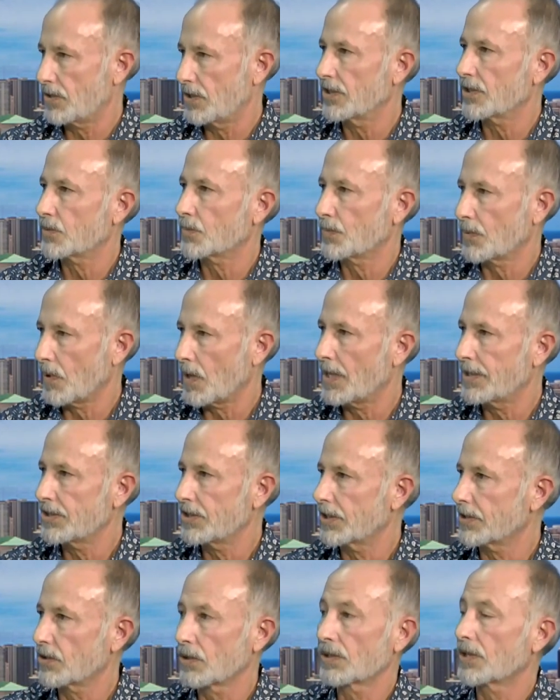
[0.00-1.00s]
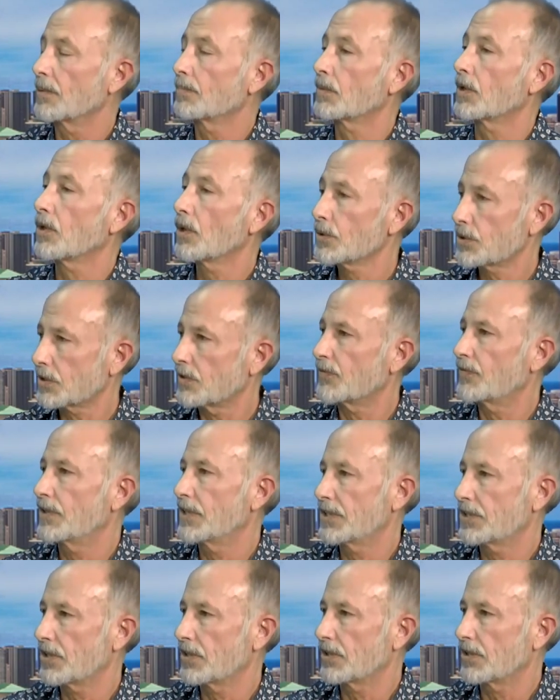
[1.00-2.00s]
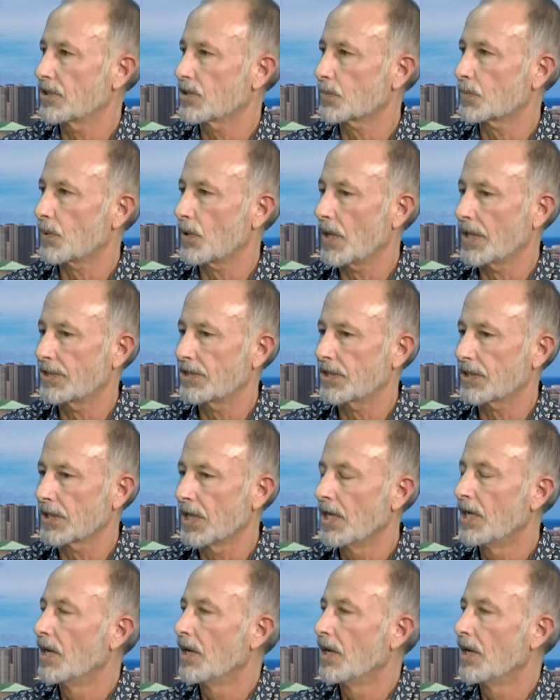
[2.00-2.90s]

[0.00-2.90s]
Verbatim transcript: this project or come close to finishing this project